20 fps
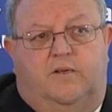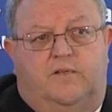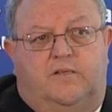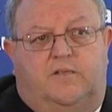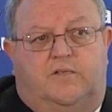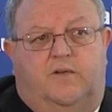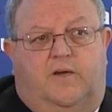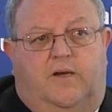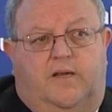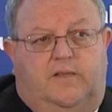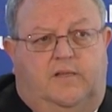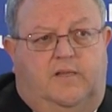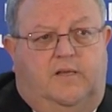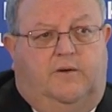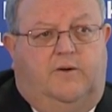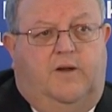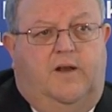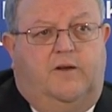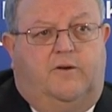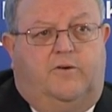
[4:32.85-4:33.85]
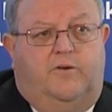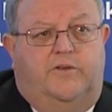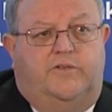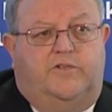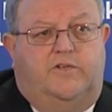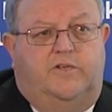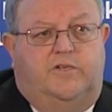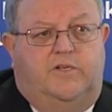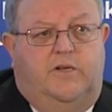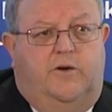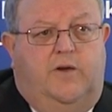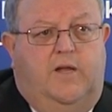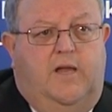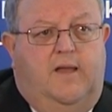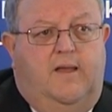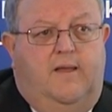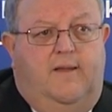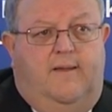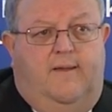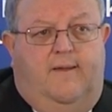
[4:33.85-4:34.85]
inside the Greater Christchurch area,